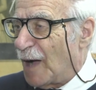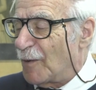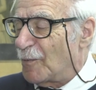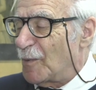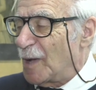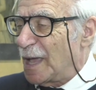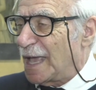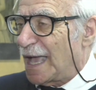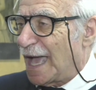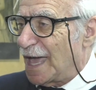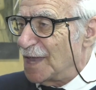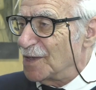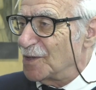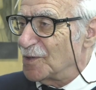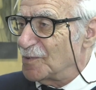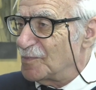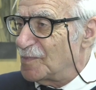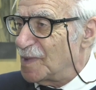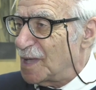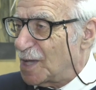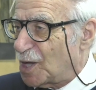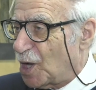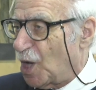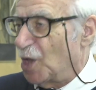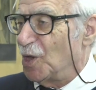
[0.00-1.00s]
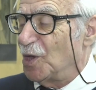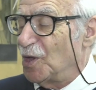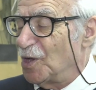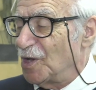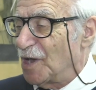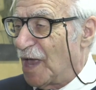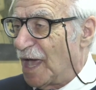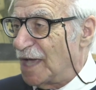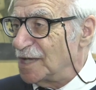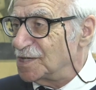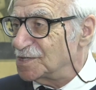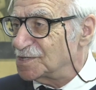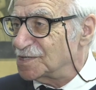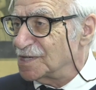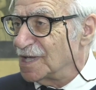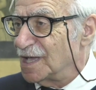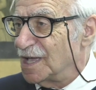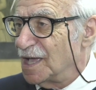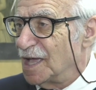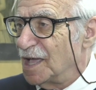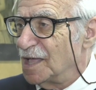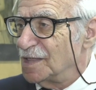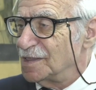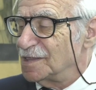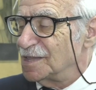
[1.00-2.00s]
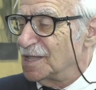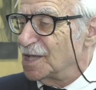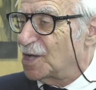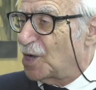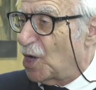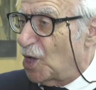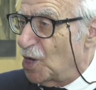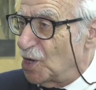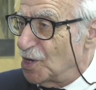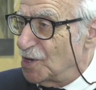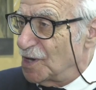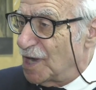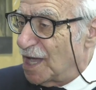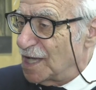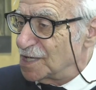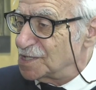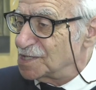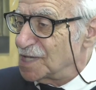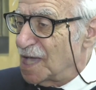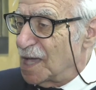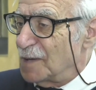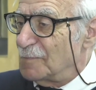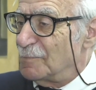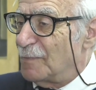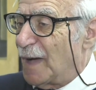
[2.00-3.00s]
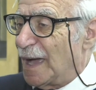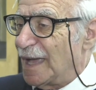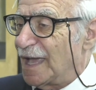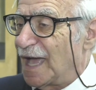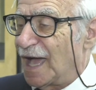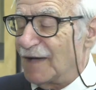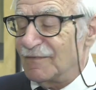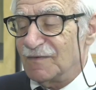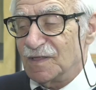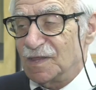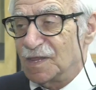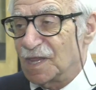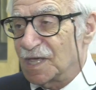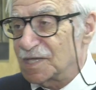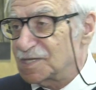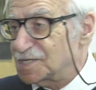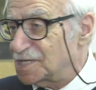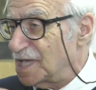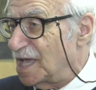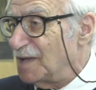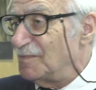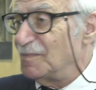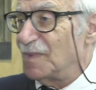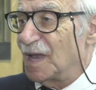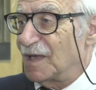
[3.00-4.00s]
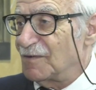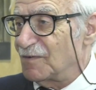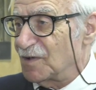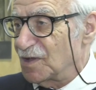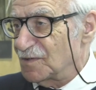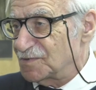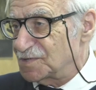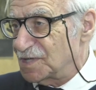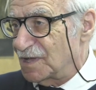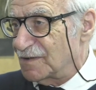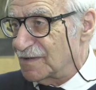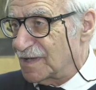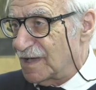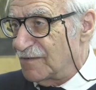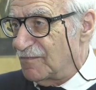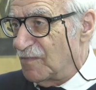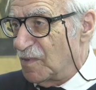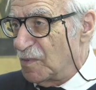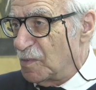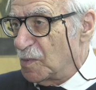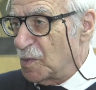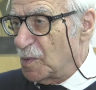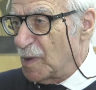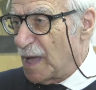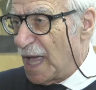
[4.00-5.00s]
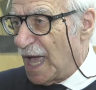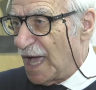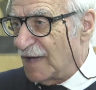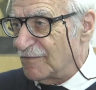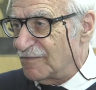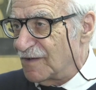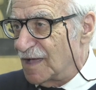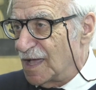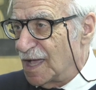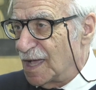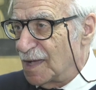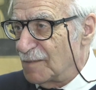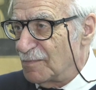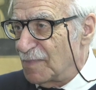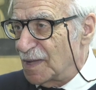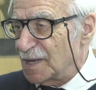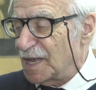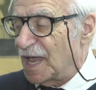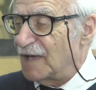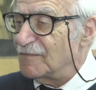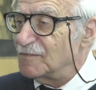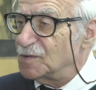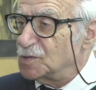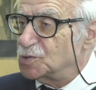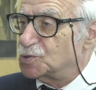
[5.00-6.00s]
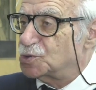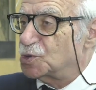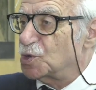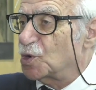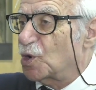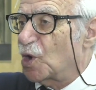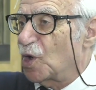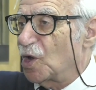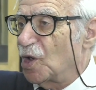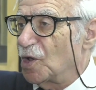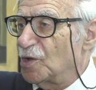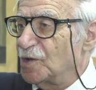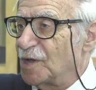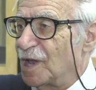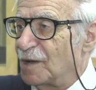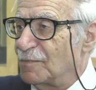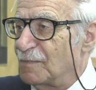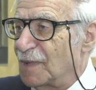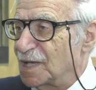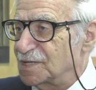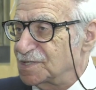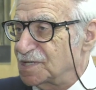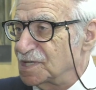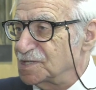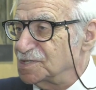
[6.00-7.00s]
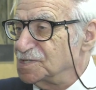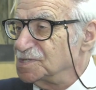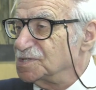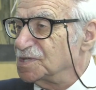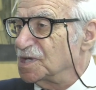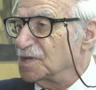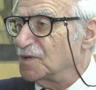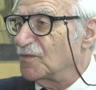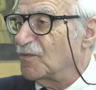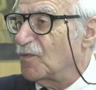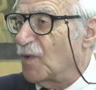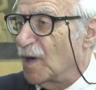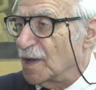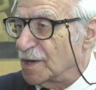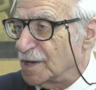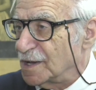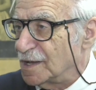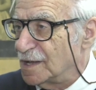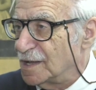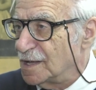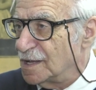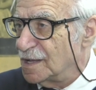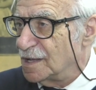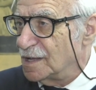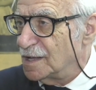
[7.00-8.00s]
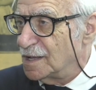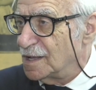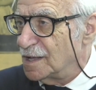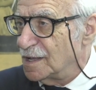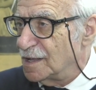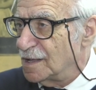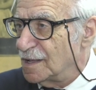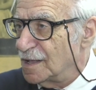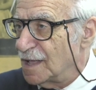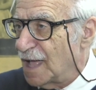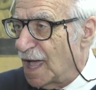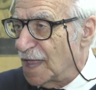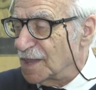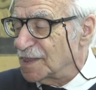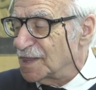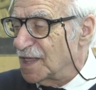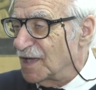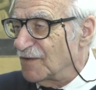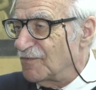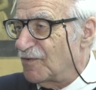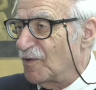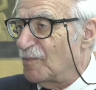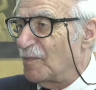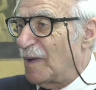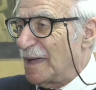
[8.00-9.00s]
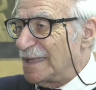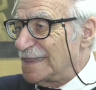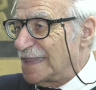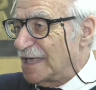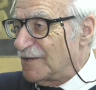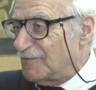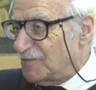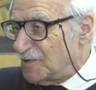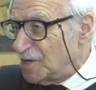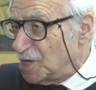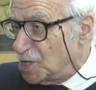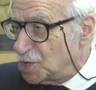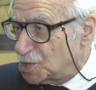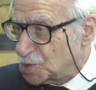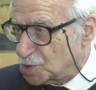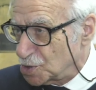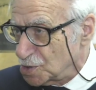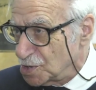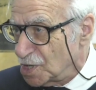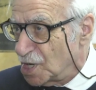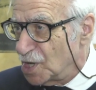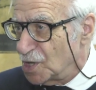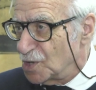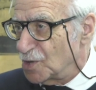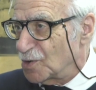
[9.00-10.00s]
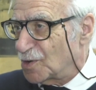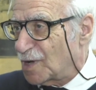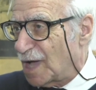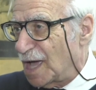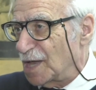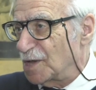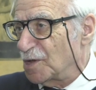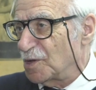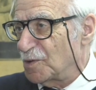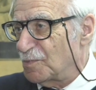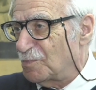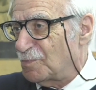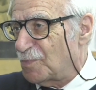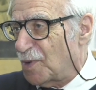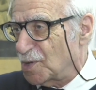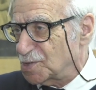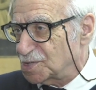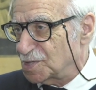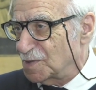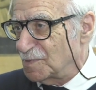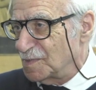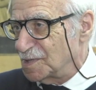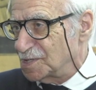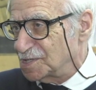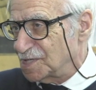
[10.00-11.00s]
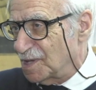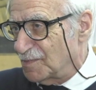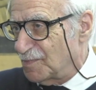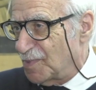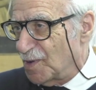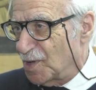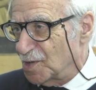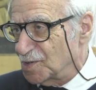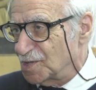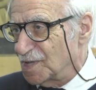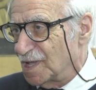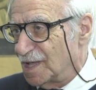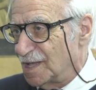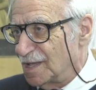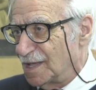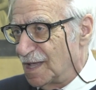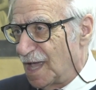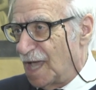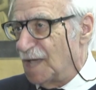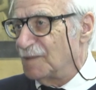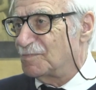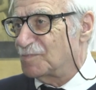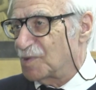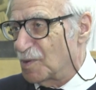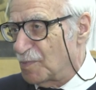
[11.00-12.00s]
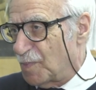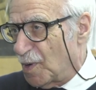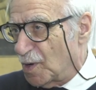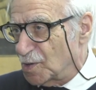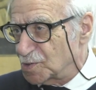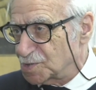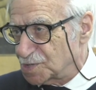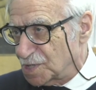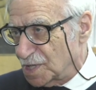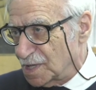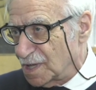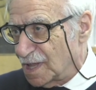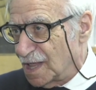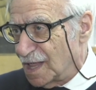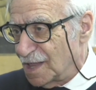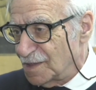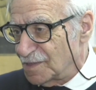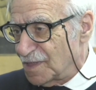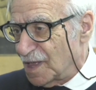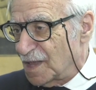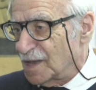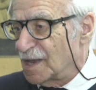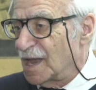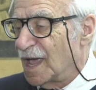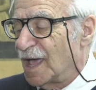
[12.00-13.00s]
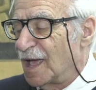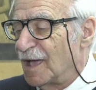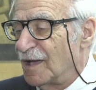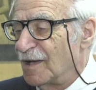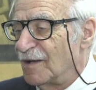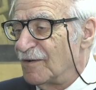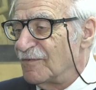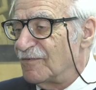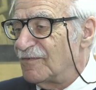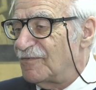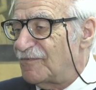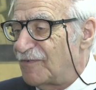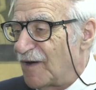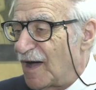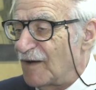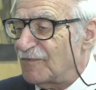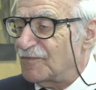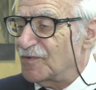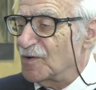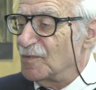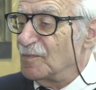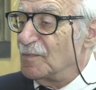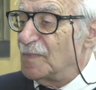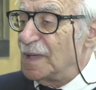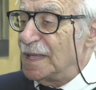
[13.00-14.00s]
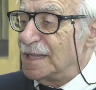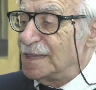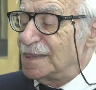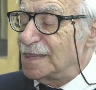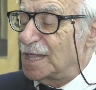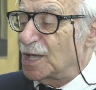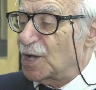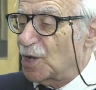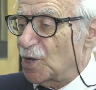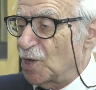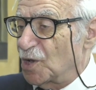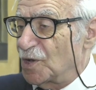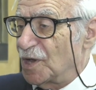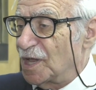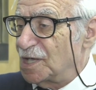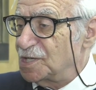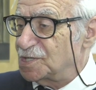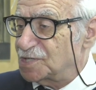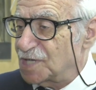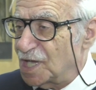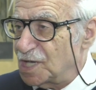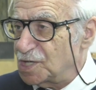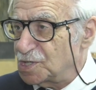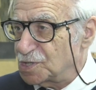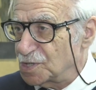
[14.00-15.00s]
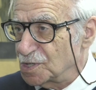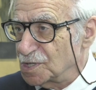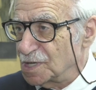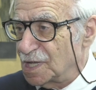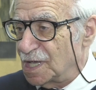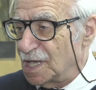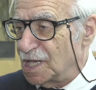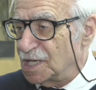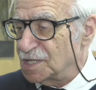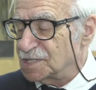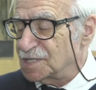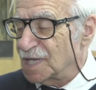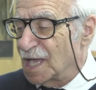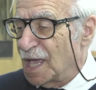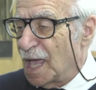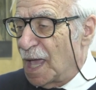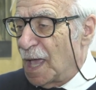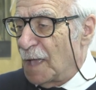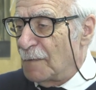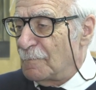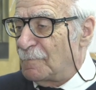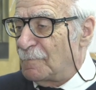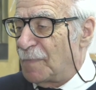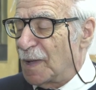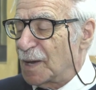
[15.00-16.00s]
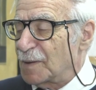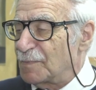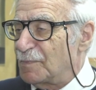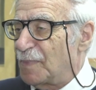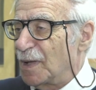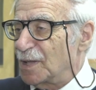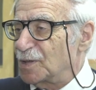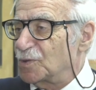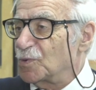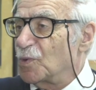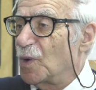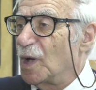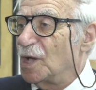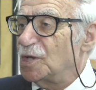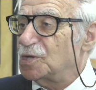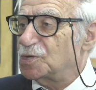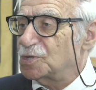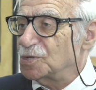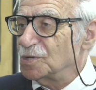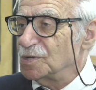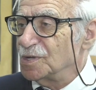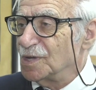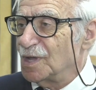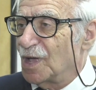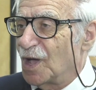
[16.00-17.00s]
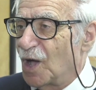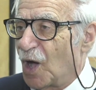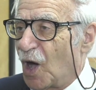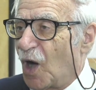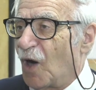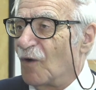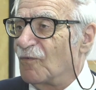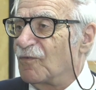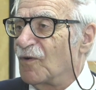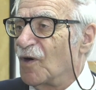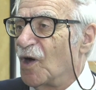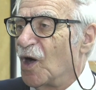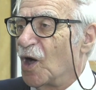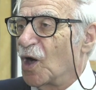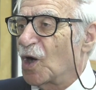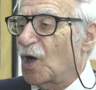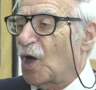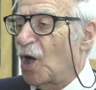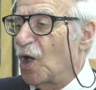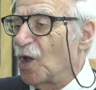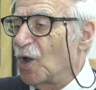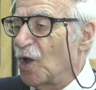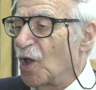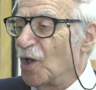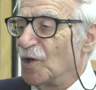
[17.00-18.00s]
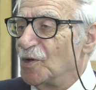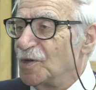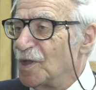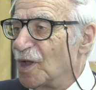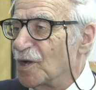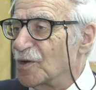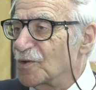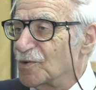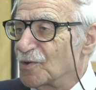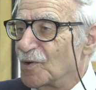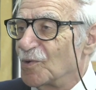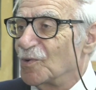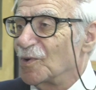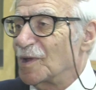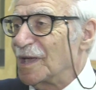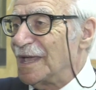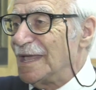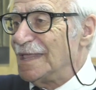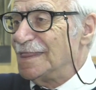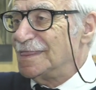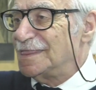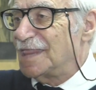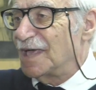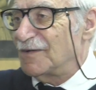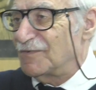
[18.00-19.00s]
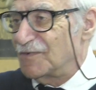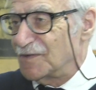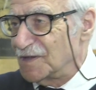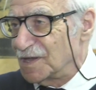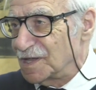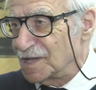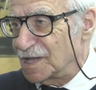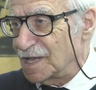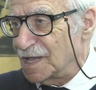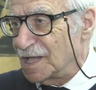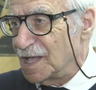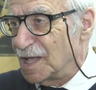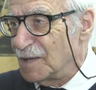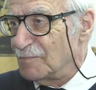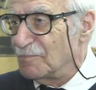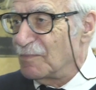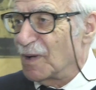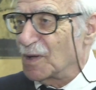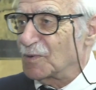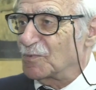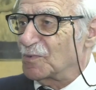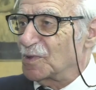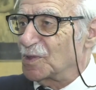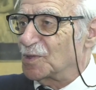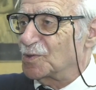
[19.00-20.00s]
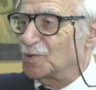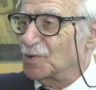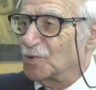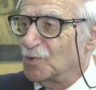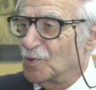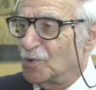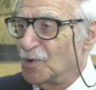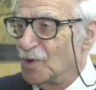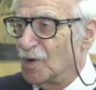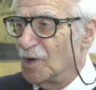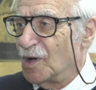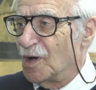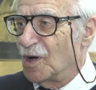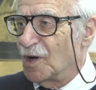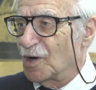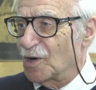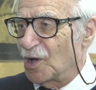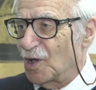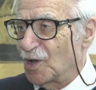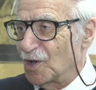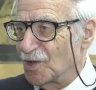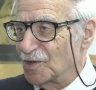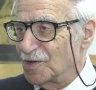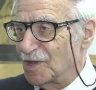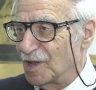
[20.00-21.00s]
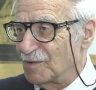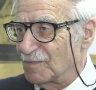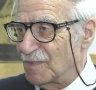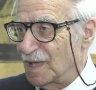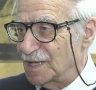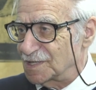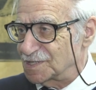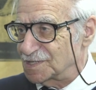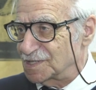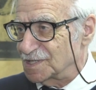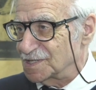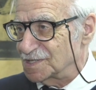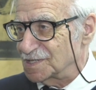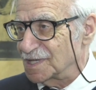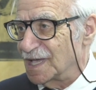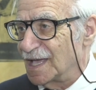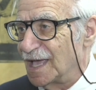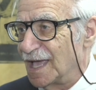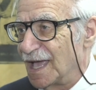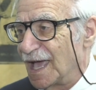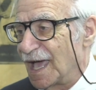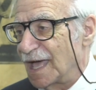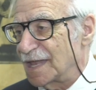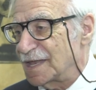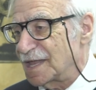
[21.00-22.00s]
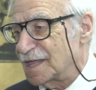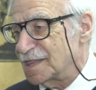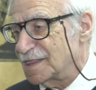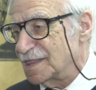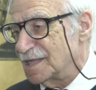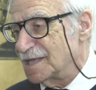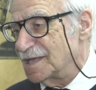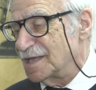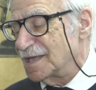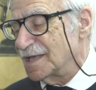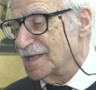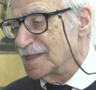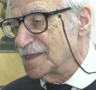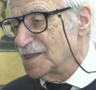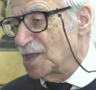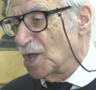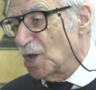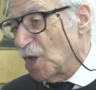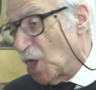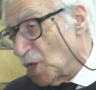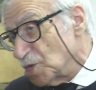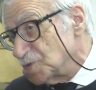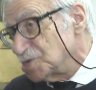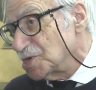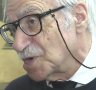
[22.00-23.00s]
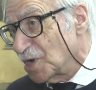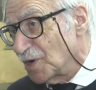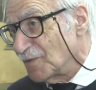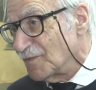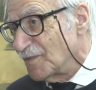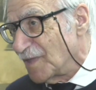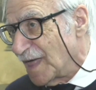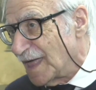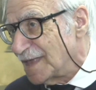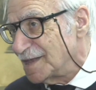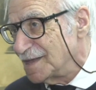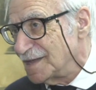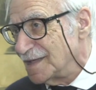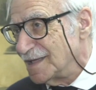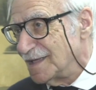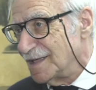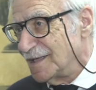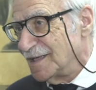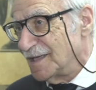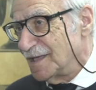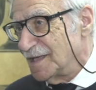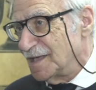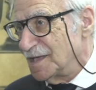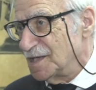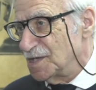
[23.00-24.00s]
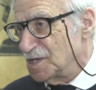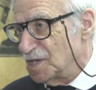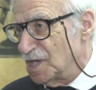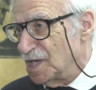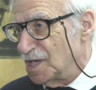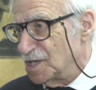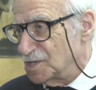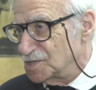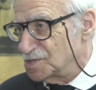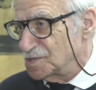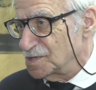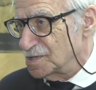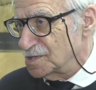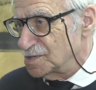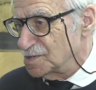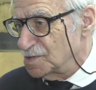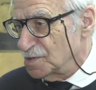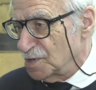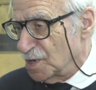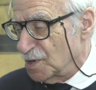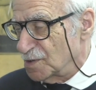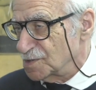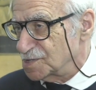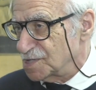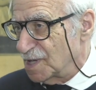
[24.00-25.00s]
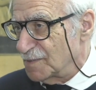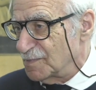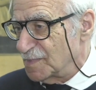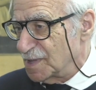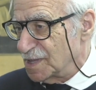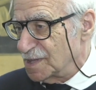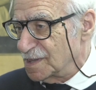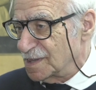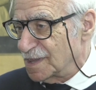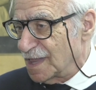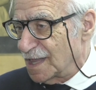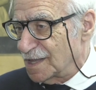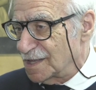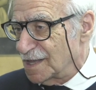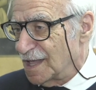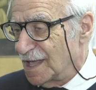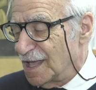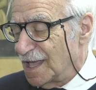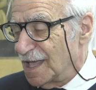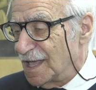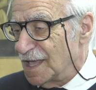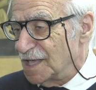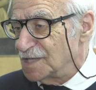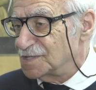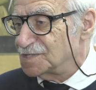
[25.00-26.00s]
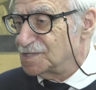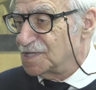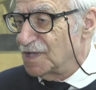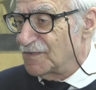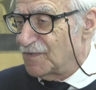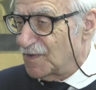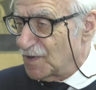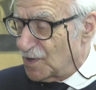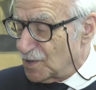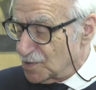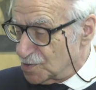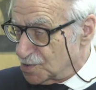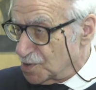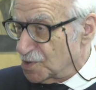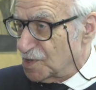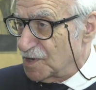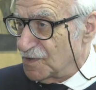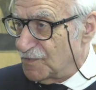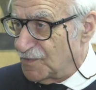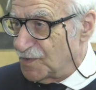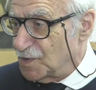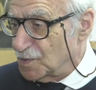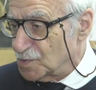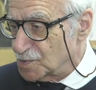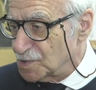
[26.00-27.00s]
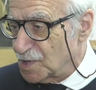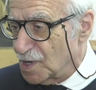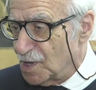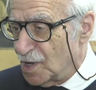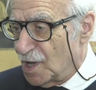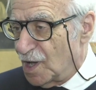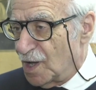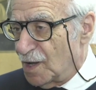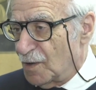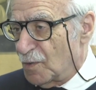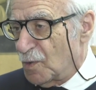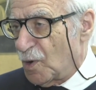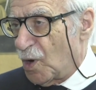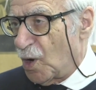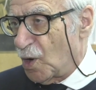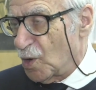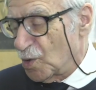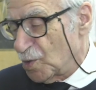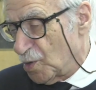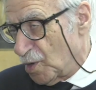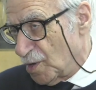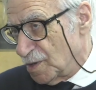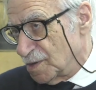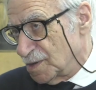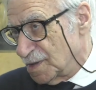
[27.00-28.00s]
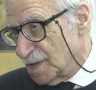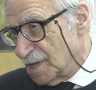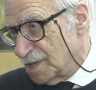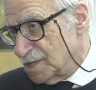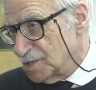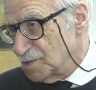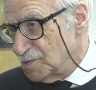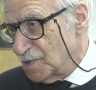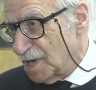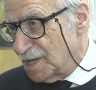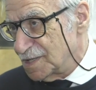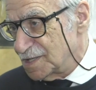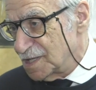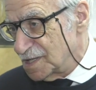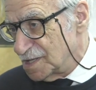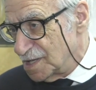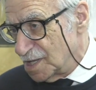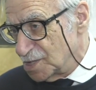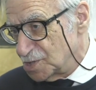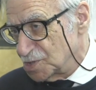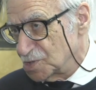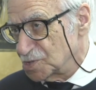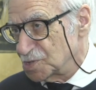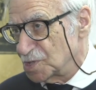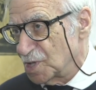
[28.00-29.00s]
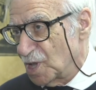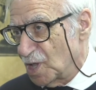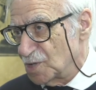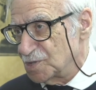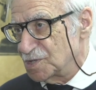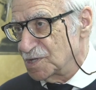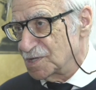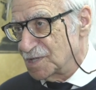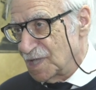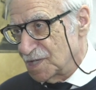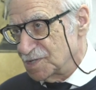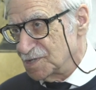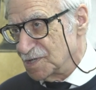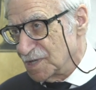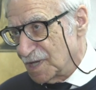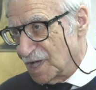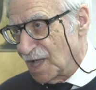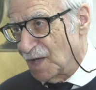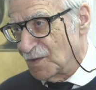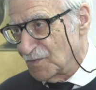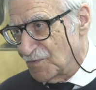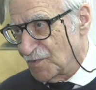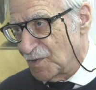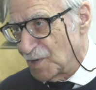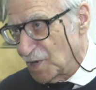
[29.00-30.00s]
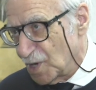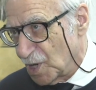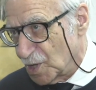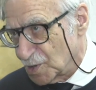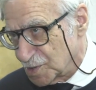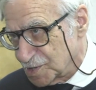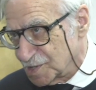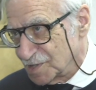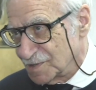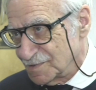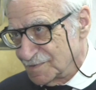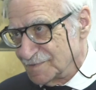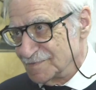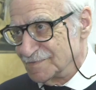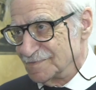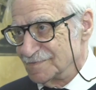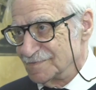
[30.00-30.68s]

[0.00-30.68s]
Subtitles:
we cannot be decolonized by having the same level of self-government we have, but having 2 colonial masters instead of 1. And therefore, by definition, you cannot possibly support a proposal that, far from being decolonization, is perpetuation of colonial rule indefinitely, but with 2 colonial masters. And I think the logic of that is, you know, something that is difficult to refute, although in the United Nations, logic doesn't count for a lot.